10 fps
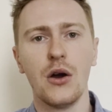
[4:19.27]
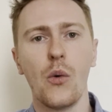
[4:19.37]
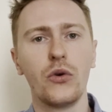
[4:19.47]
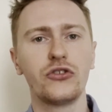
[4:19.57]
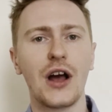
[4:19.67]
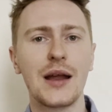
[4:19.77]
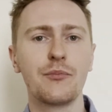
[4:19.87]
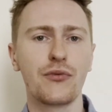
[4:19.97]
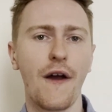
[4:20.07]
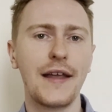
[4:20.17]
will shine
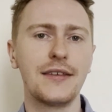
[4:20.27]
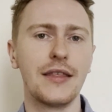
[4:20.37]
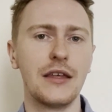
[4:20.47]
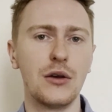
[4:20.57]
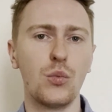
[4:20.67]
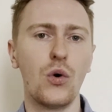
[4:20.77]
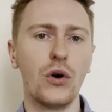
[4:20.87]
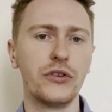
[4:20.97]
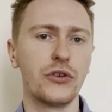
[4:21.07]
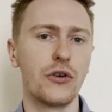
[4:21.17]
brighter than
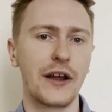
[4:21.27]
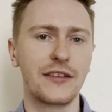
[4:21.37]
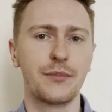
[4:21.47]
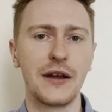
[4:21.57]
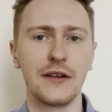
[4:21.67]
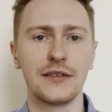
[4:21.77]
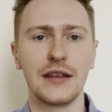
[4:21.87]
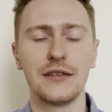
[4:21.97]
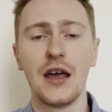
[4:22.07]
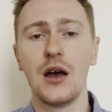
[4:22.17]
awards or experiences